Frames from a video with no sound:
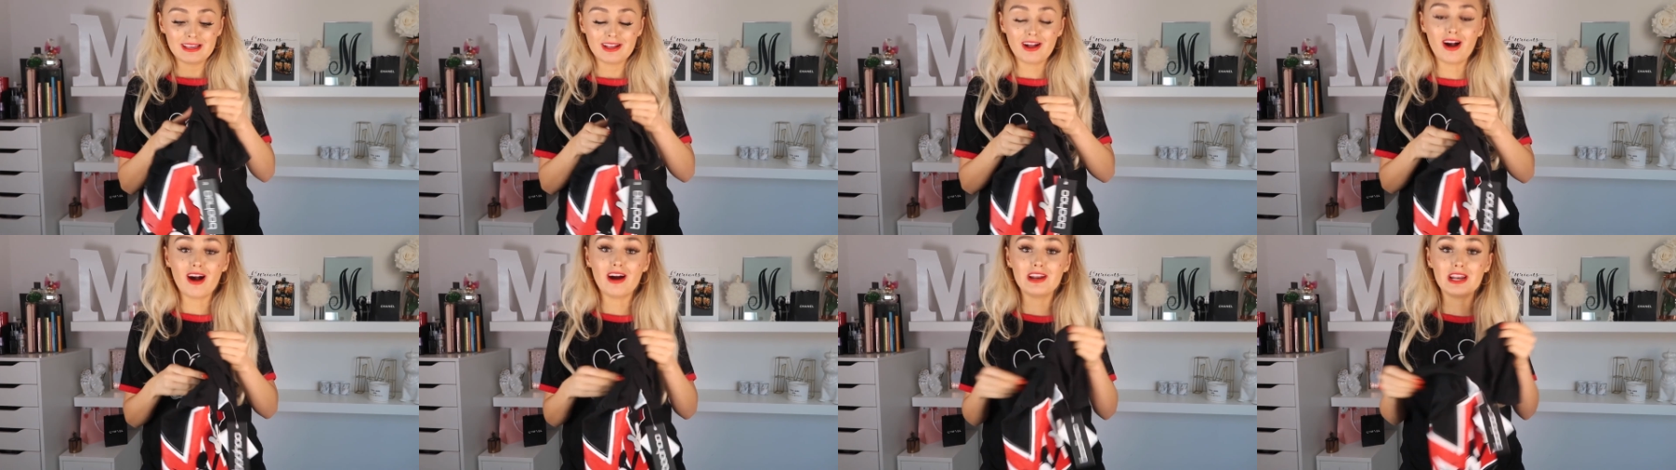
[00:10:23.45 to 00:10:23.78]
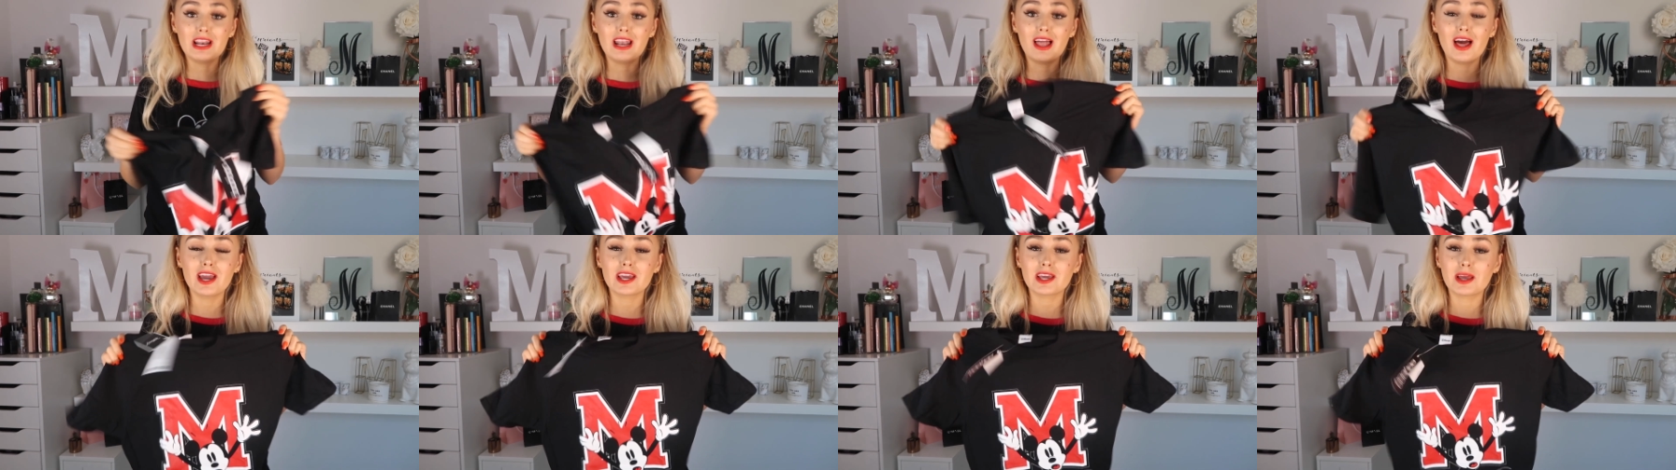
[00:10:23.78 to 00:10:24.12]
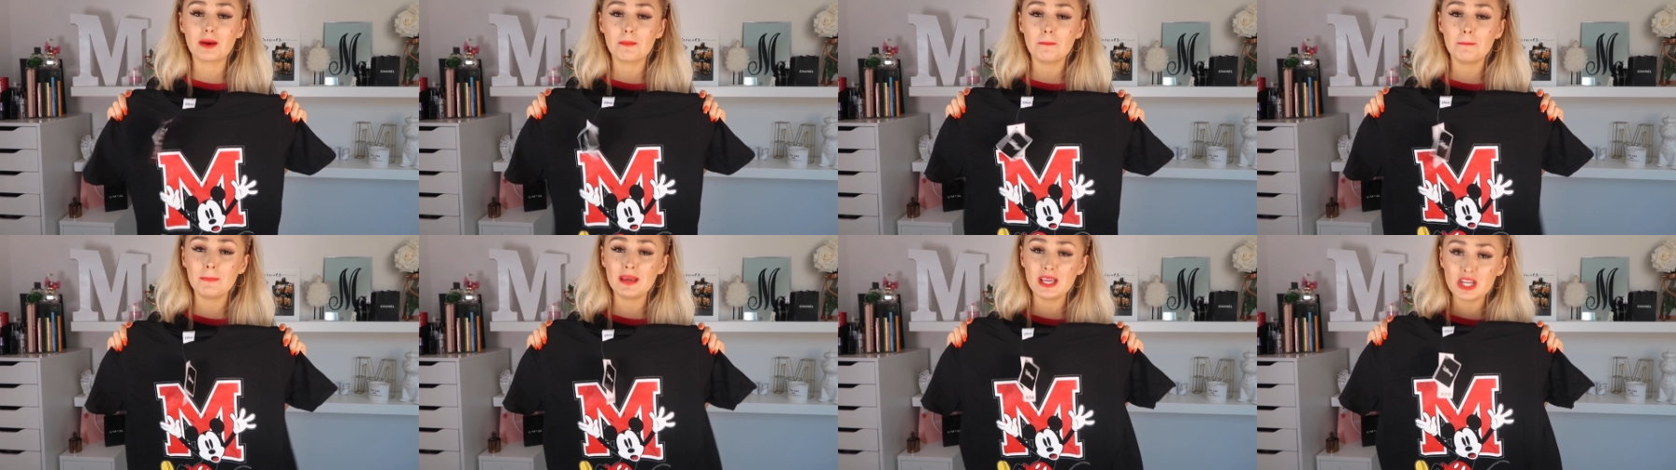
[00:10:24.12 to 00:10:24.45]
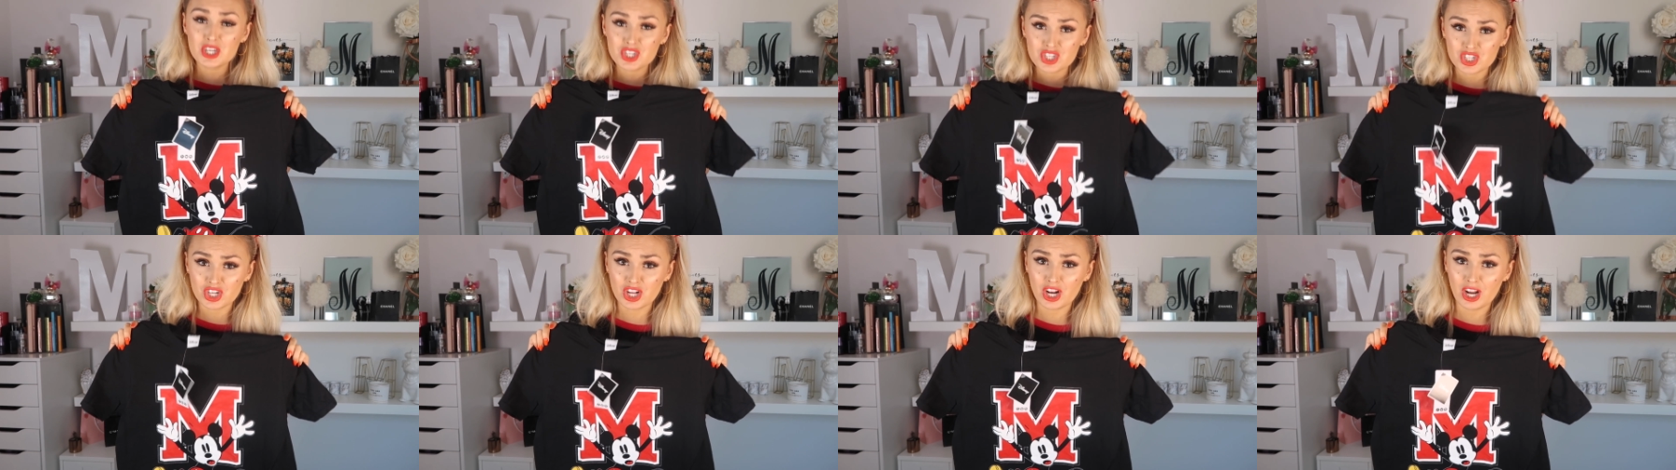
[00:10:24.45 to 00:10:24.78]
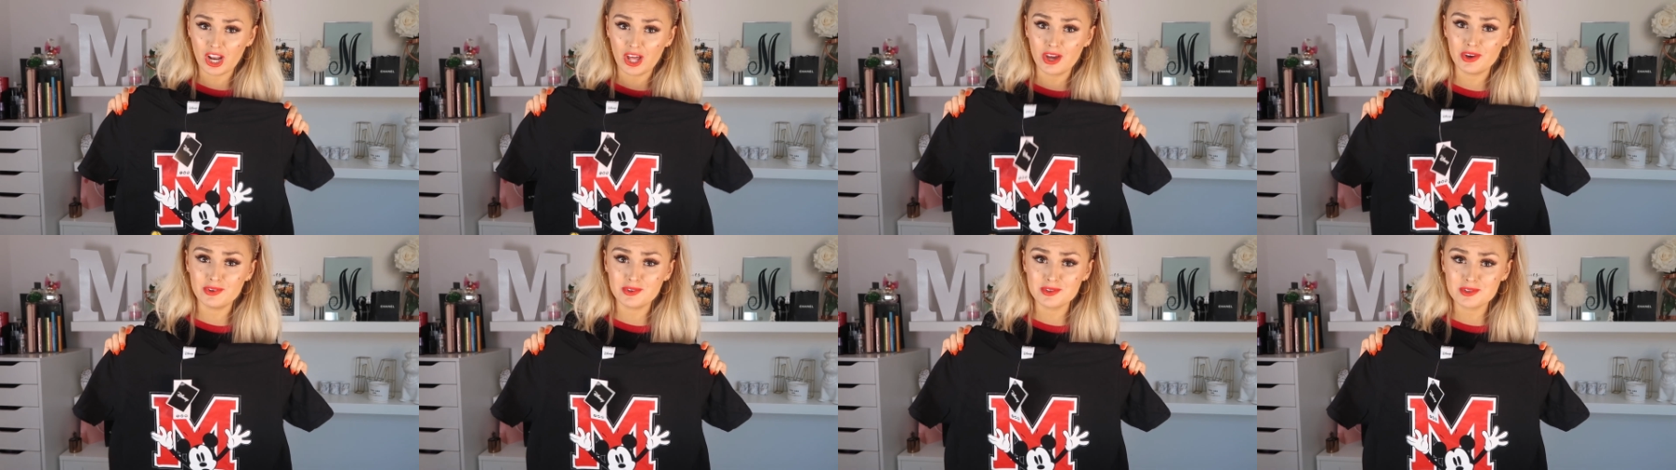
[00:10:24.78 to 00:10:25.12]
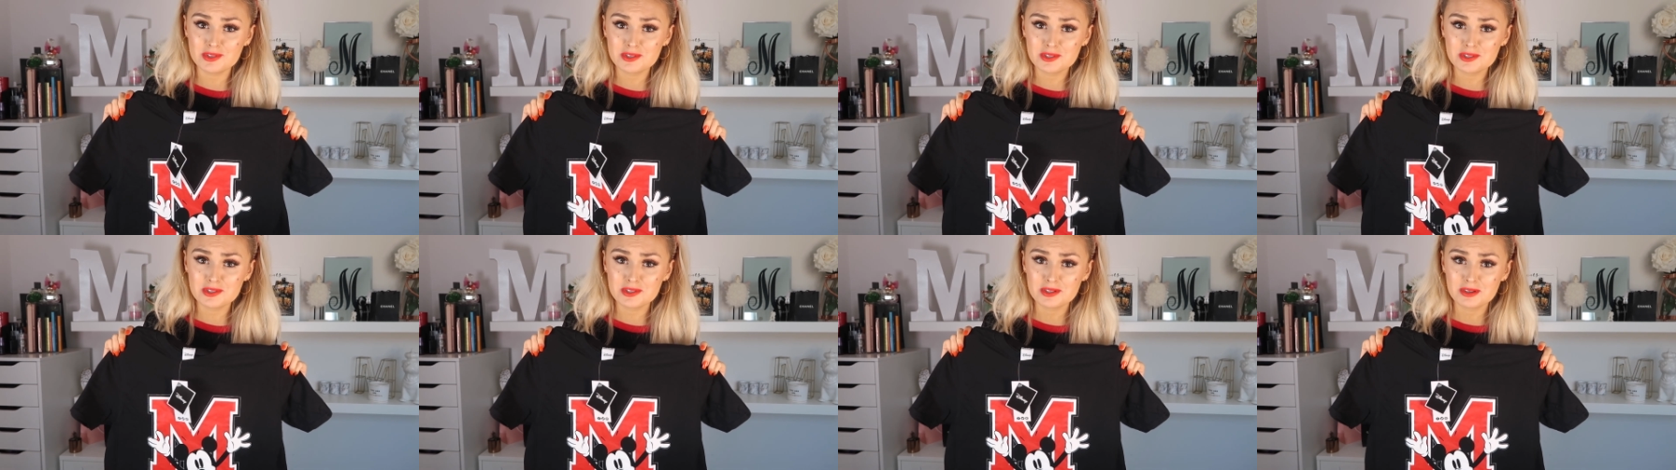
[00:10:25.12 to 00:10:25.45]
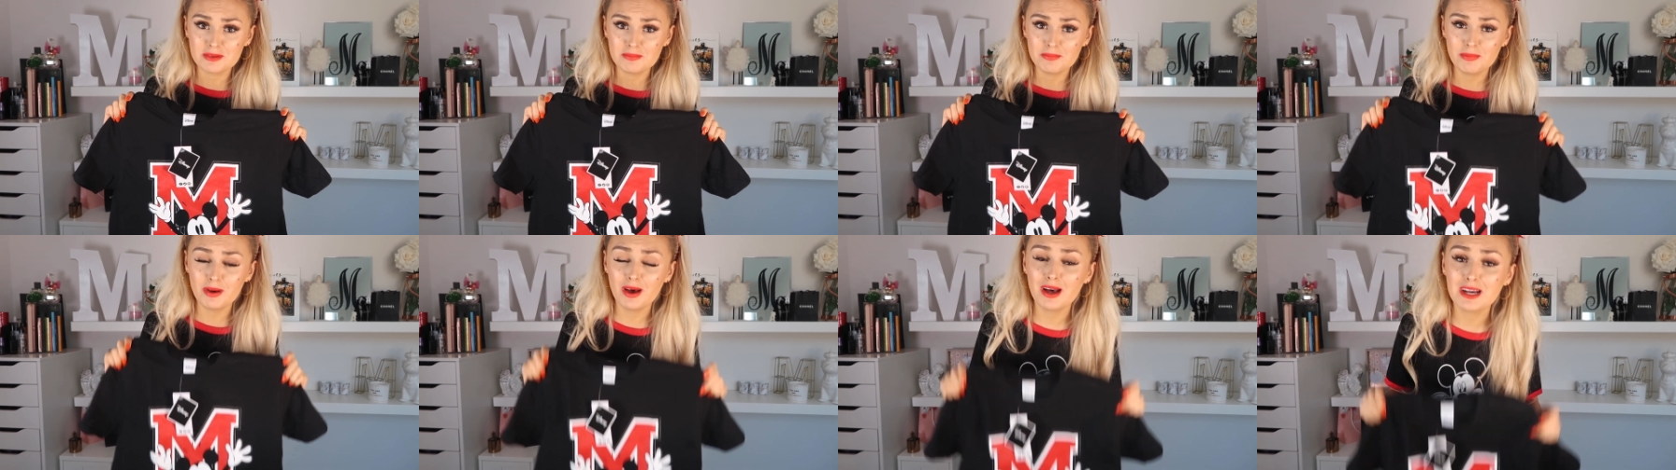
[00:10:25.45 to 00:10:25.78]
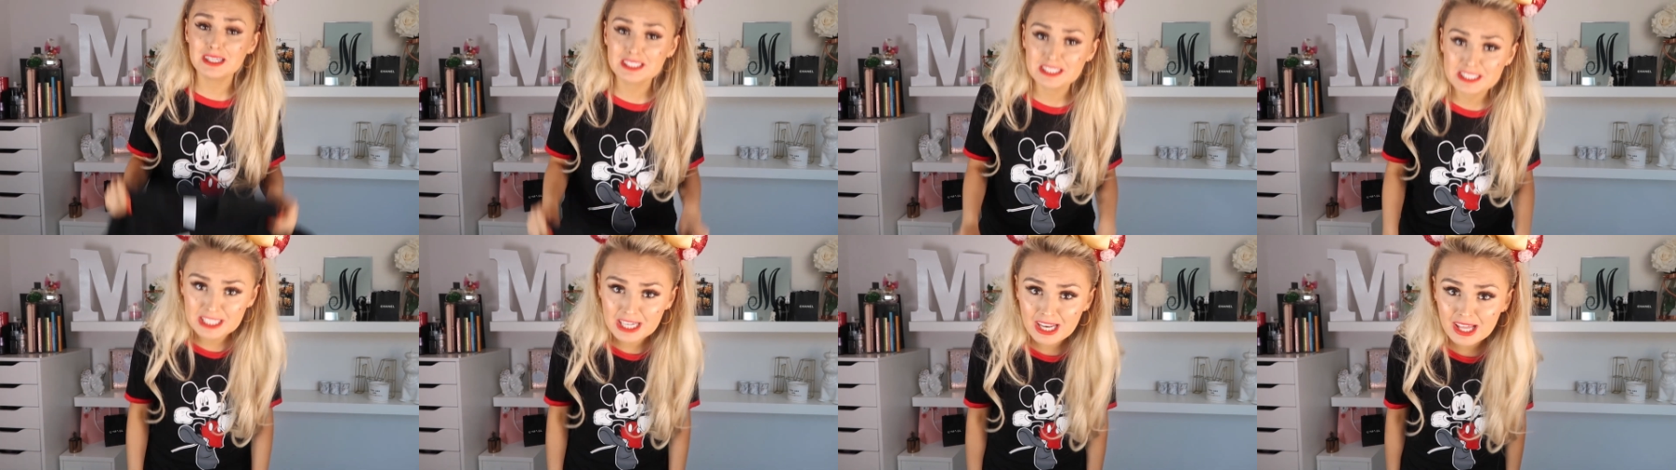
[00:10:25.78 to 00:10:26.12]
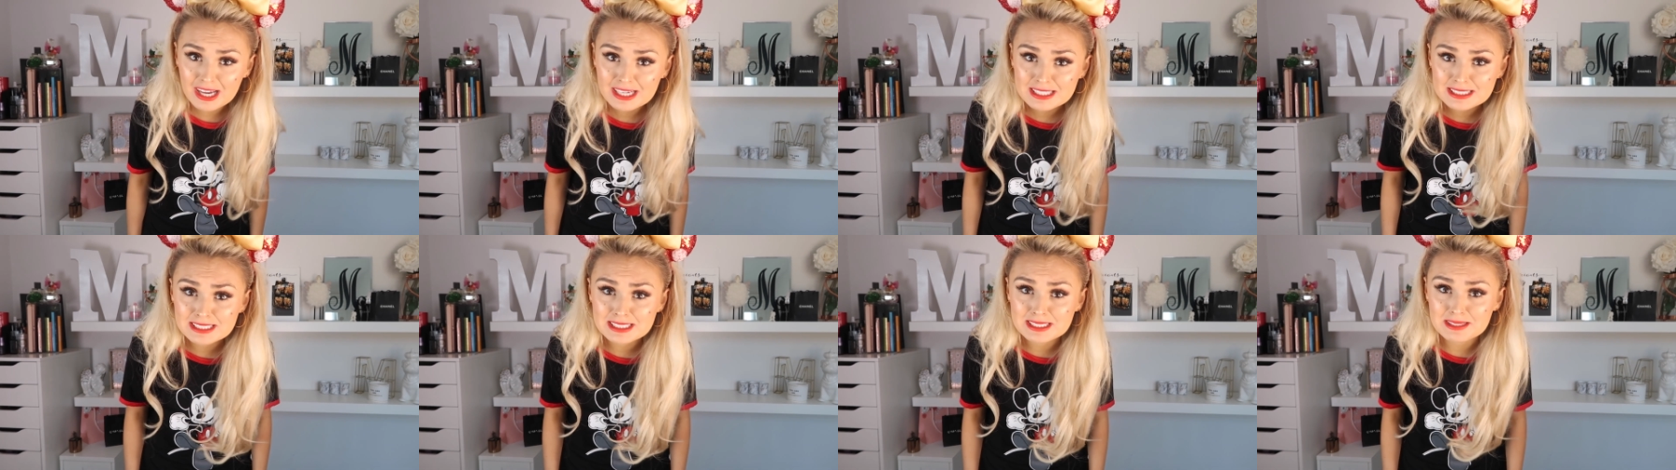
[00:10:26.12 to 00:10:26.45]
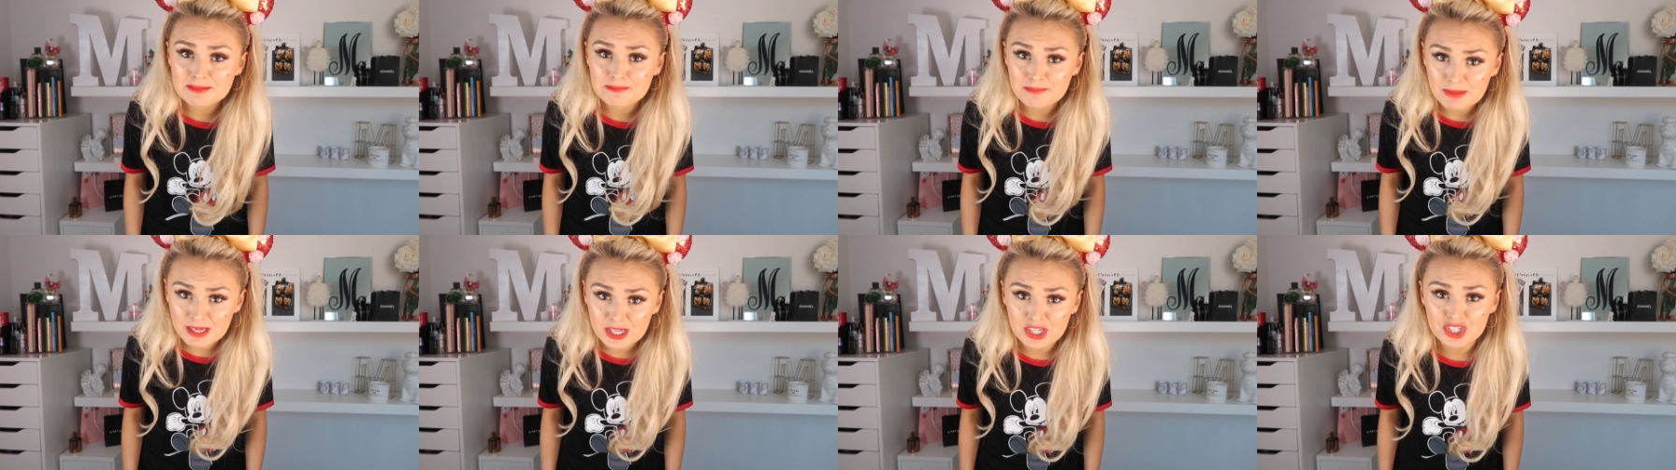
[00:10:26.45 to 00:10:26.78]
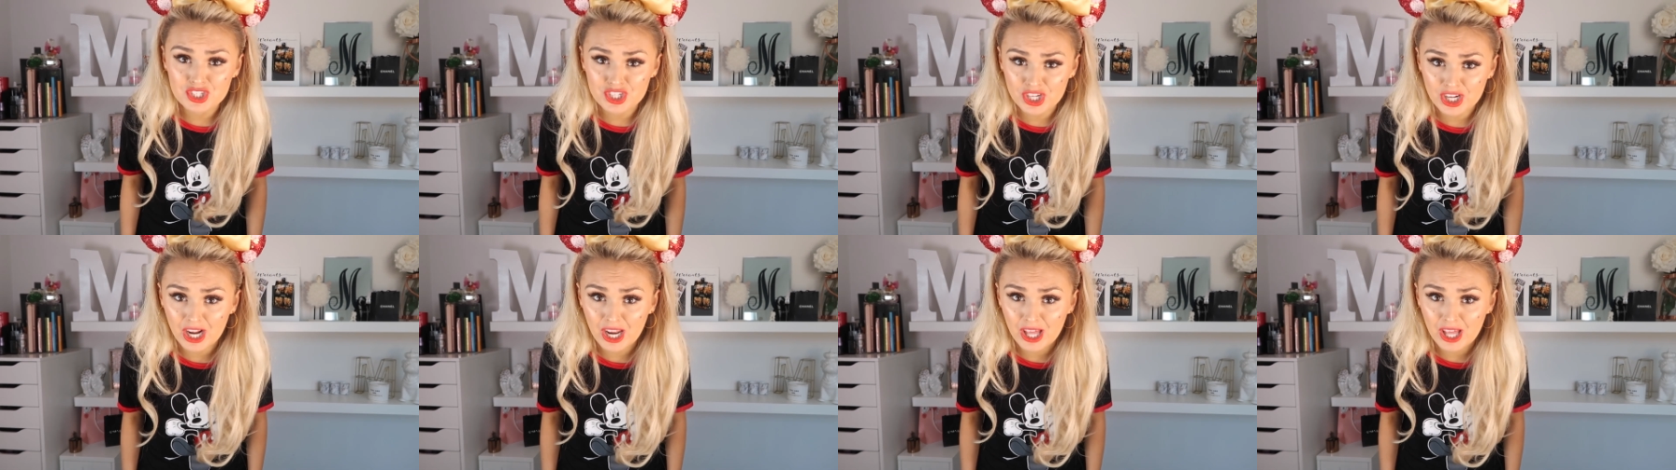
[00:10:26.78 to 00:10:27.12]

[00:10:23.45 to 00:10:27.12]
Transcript: kind of like Misha clothes personalised Misha